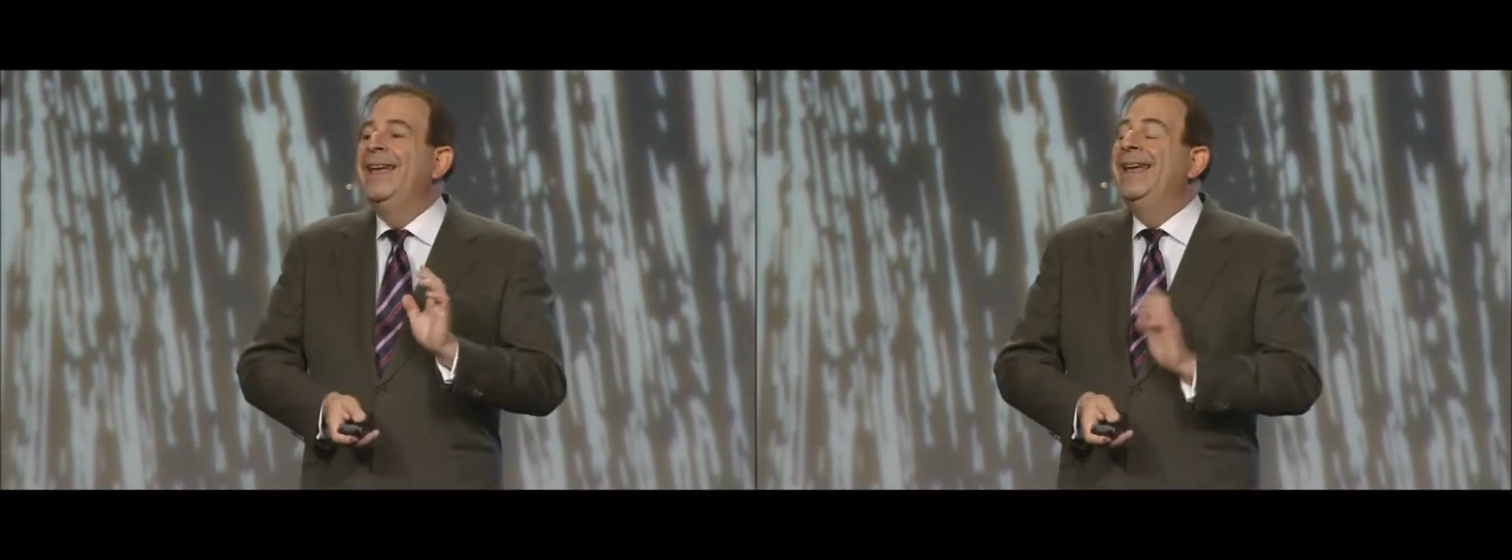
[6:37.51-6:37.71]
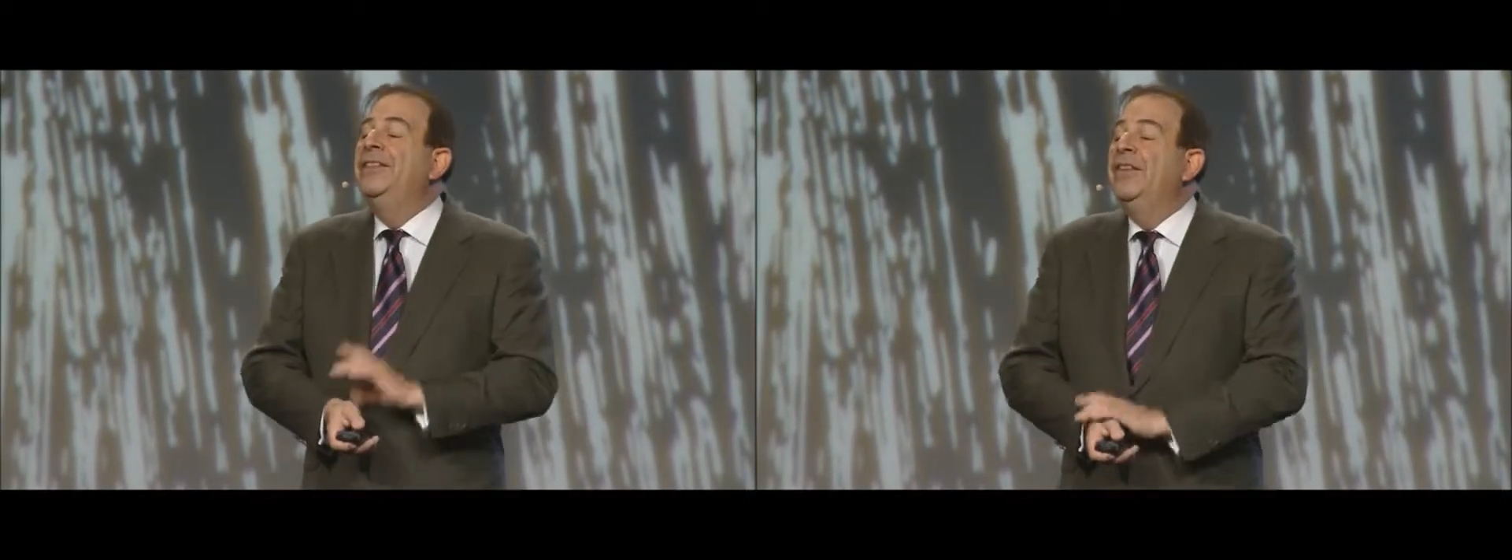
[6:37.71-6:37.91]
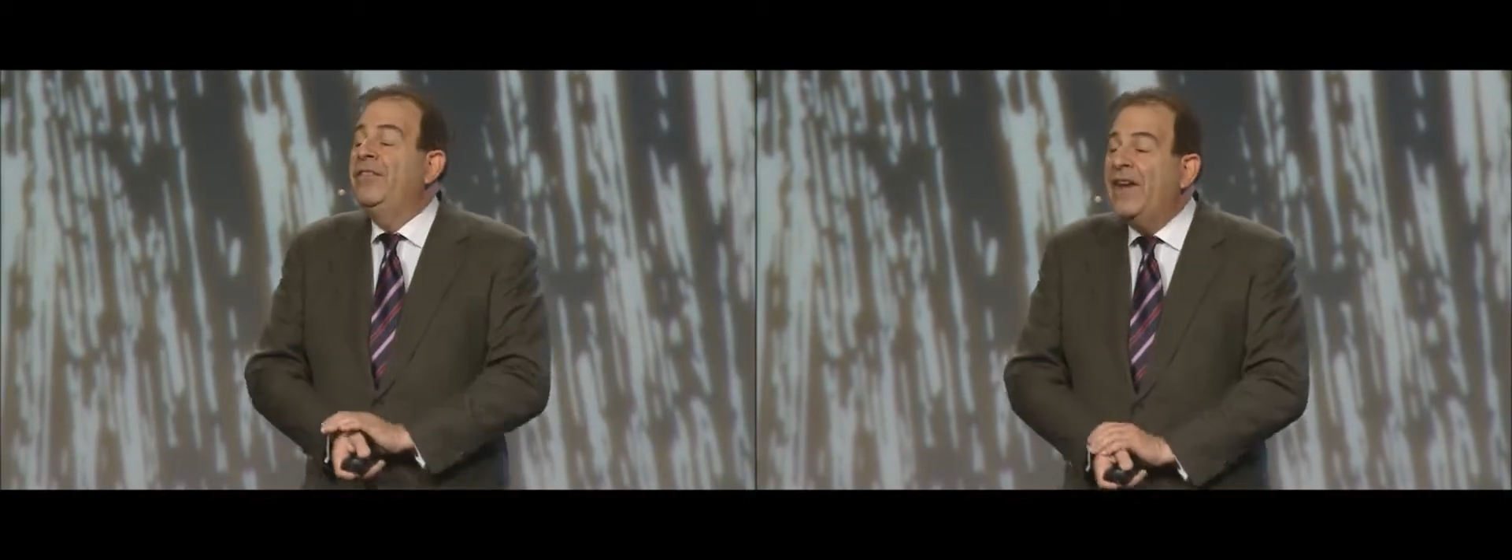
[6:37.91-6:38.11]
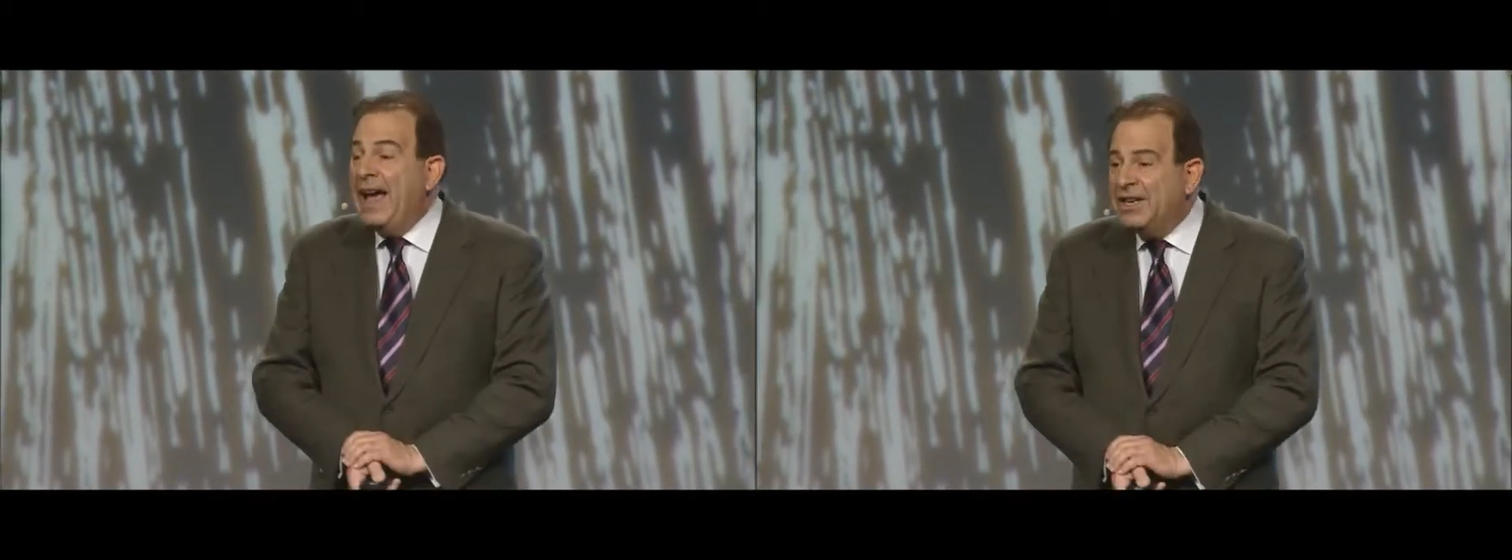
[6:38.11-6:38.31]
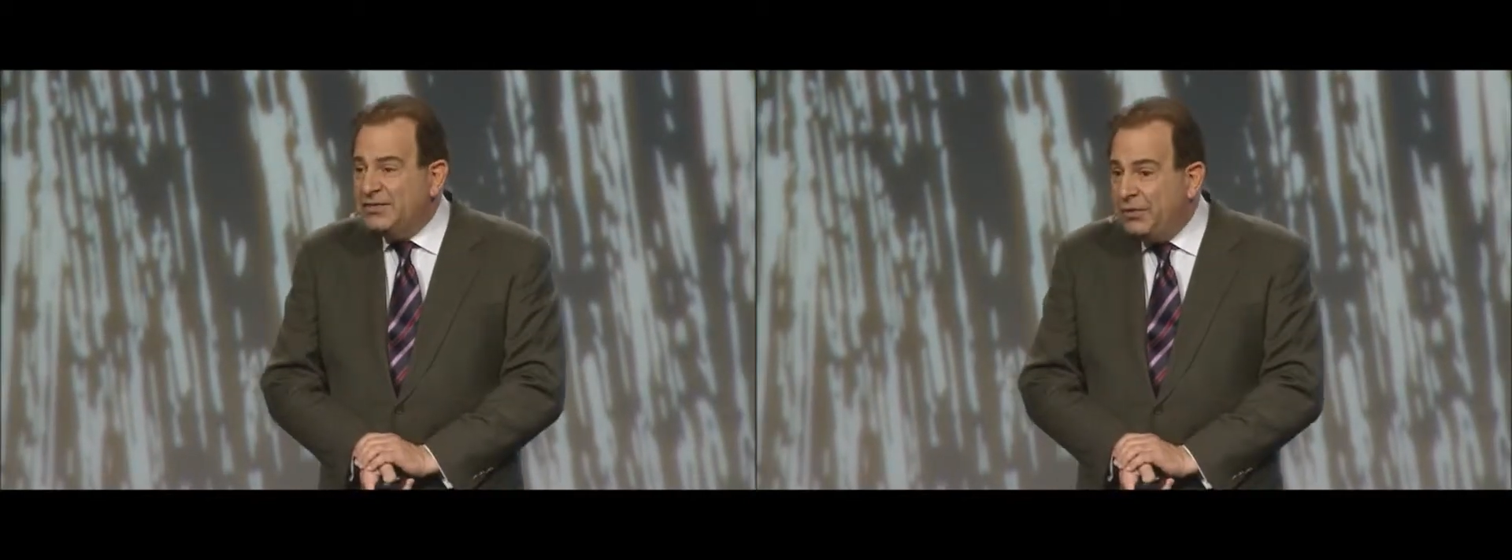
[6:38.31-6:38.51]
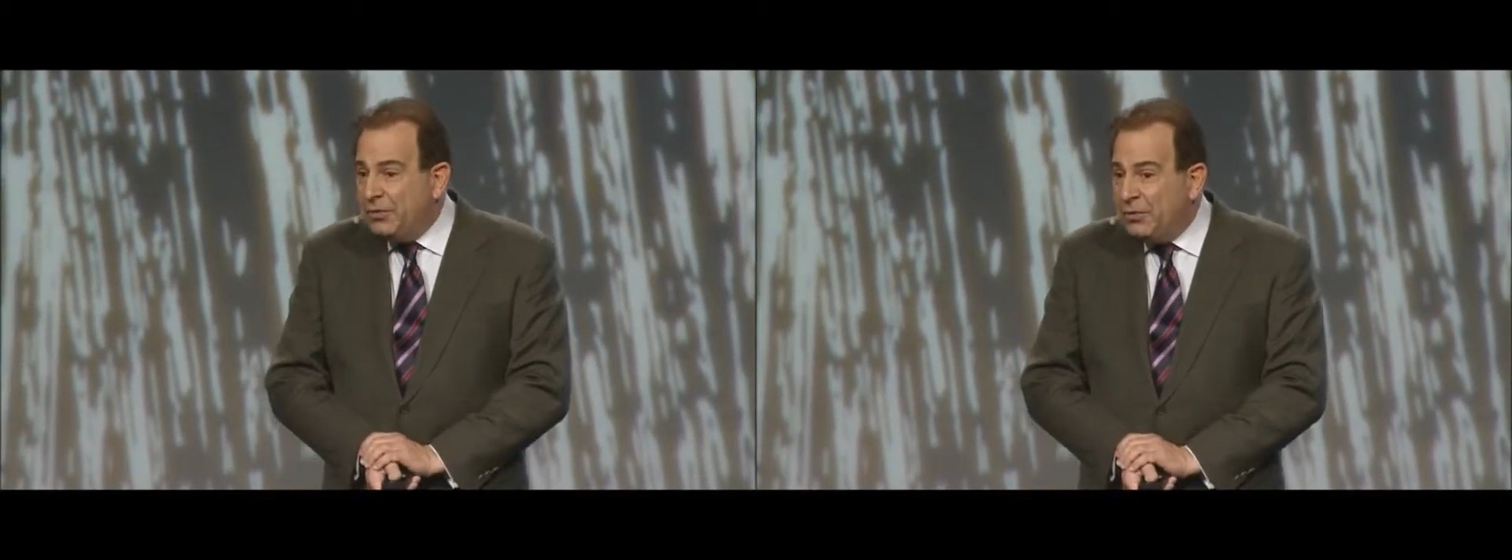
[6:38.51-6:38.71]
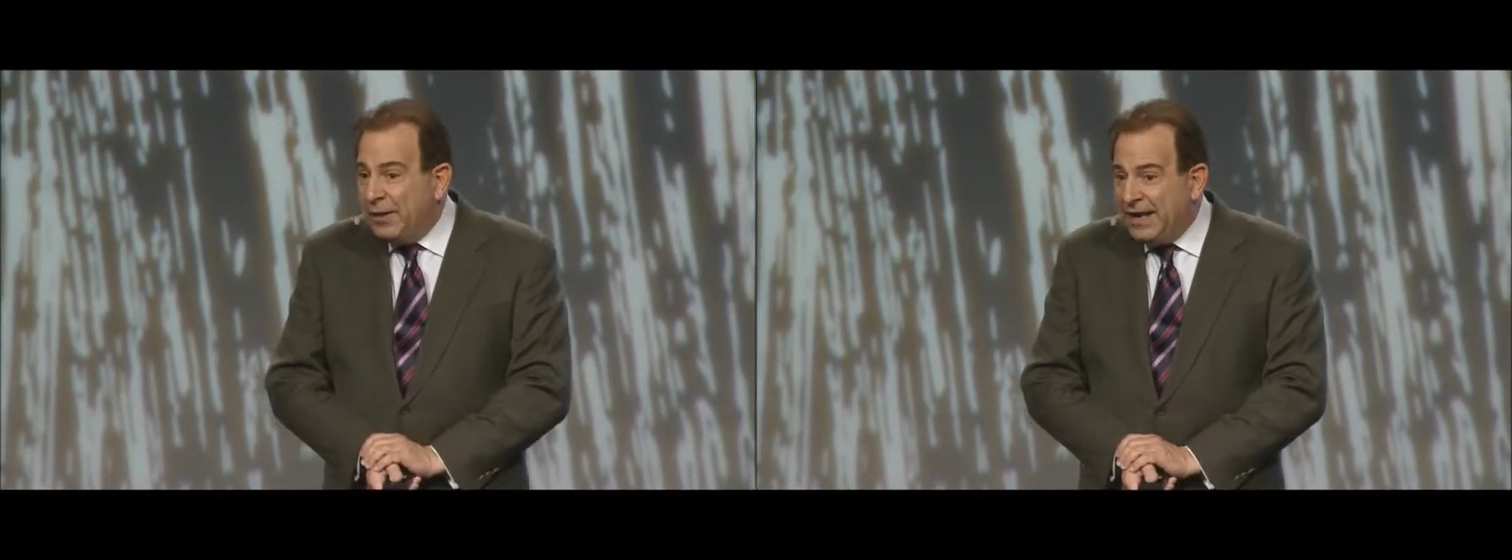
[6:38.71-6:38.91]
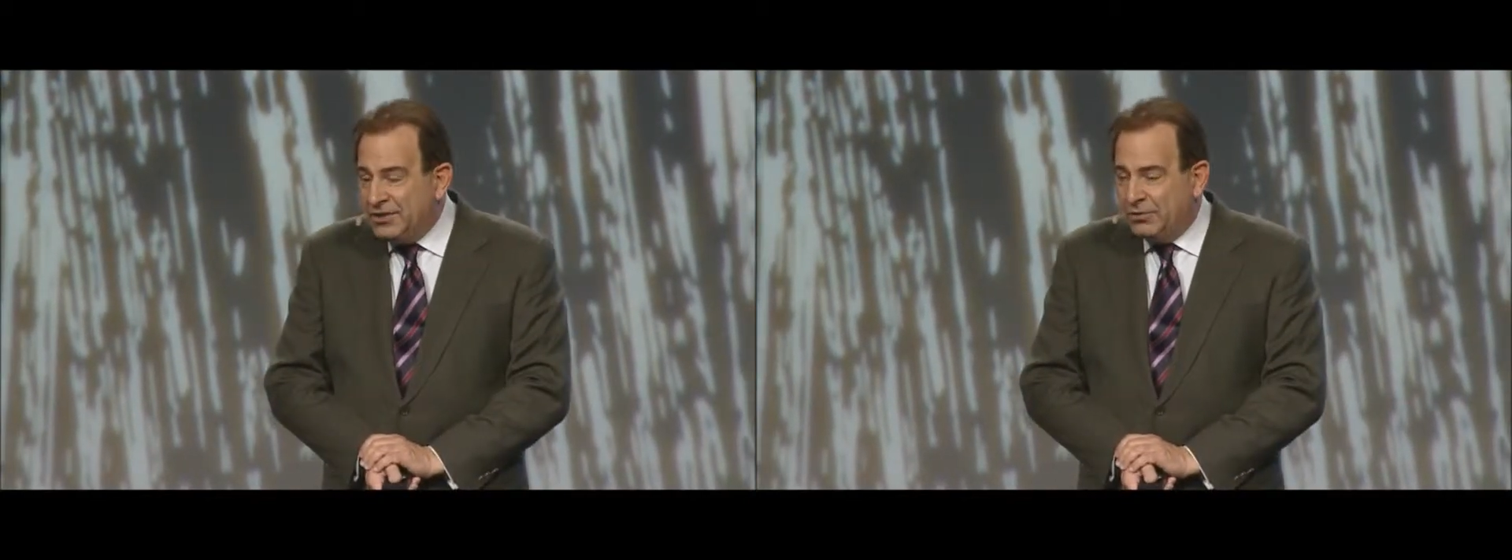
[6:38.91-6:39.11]
in the fast food
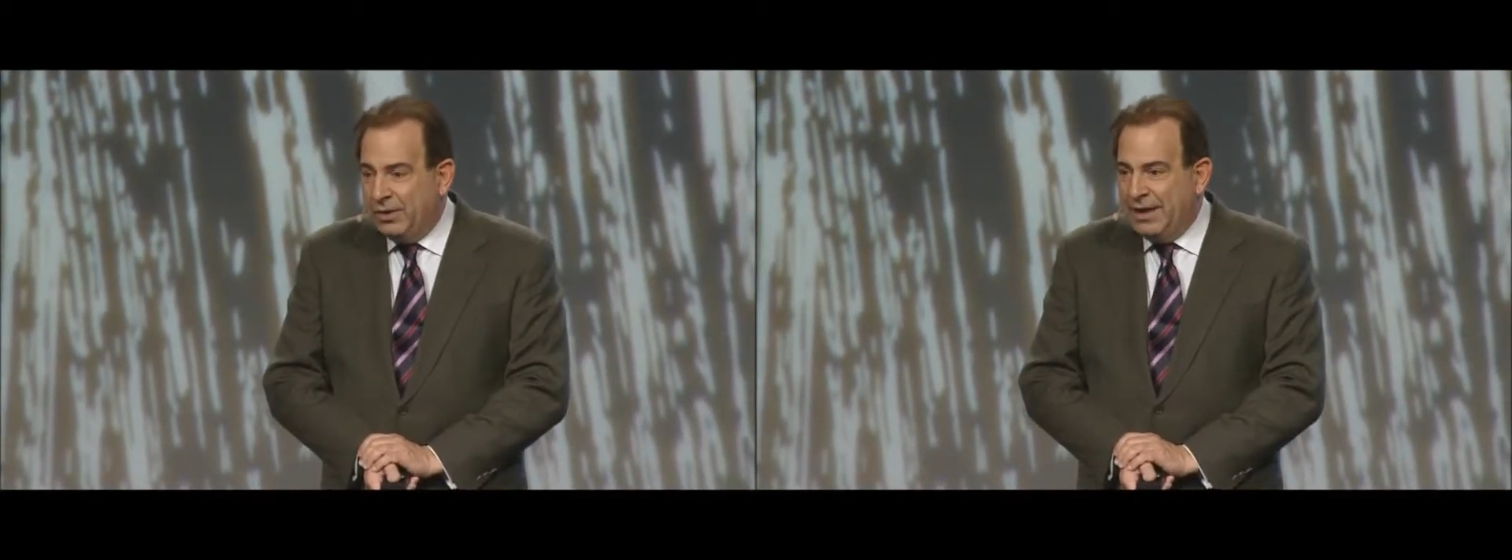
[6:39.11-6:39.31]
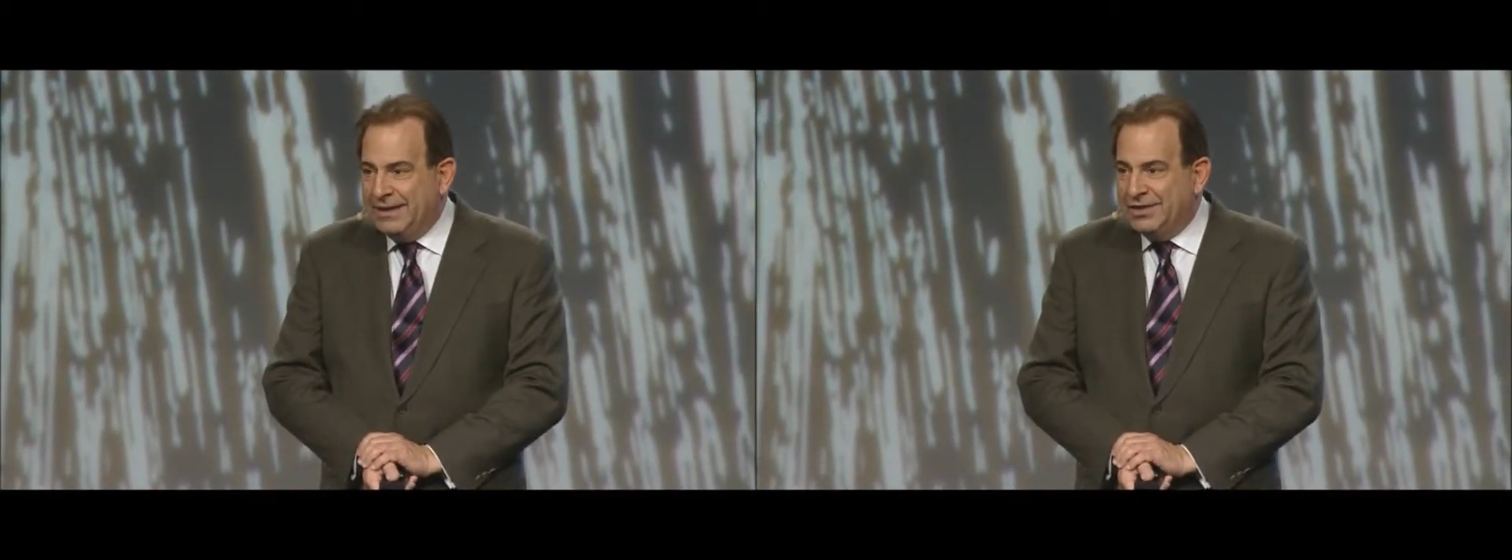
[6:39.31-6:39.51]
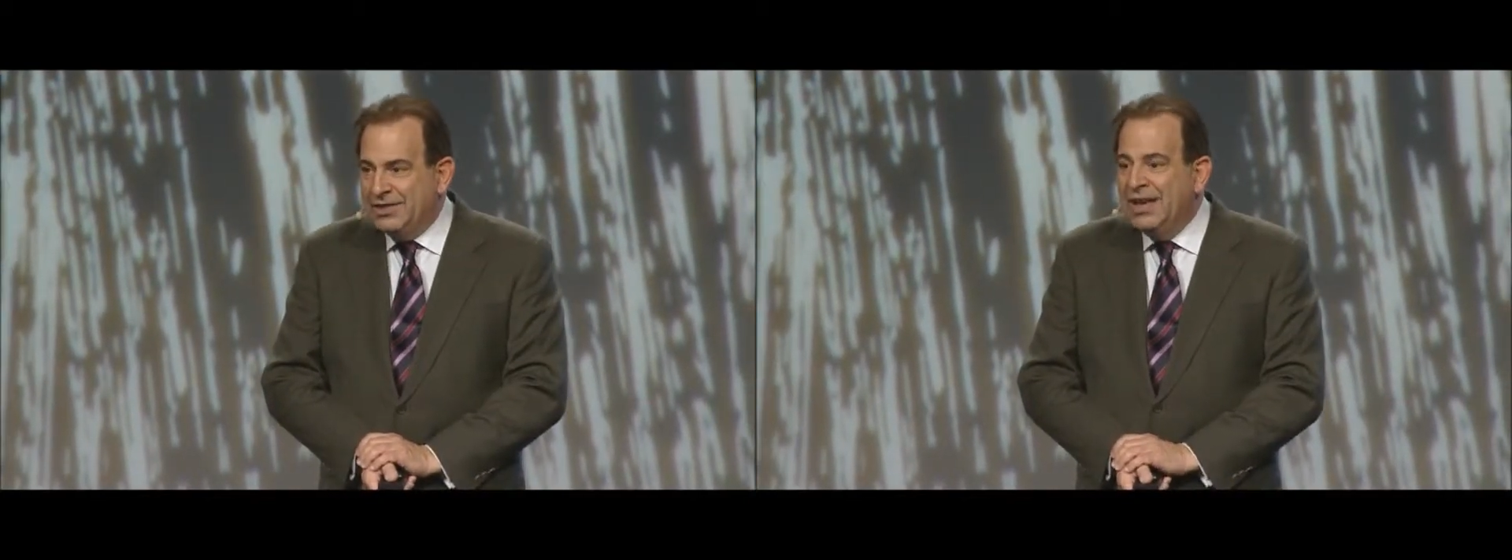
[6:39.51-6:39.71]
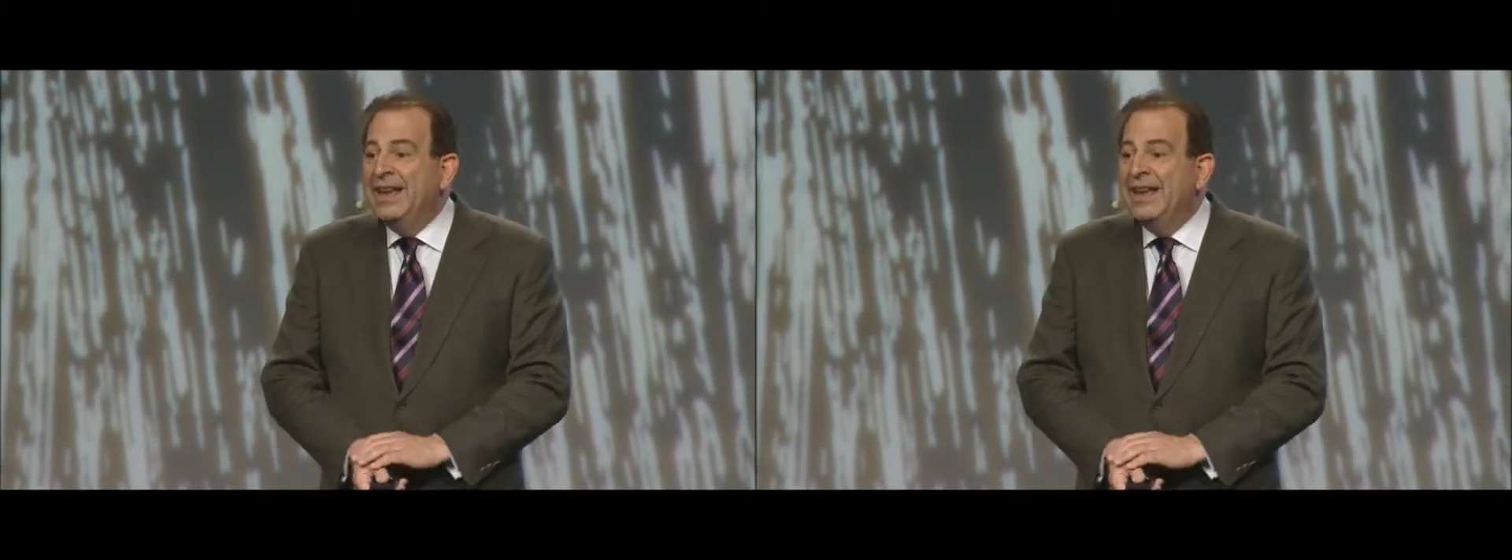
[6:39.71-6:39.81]
restaurants,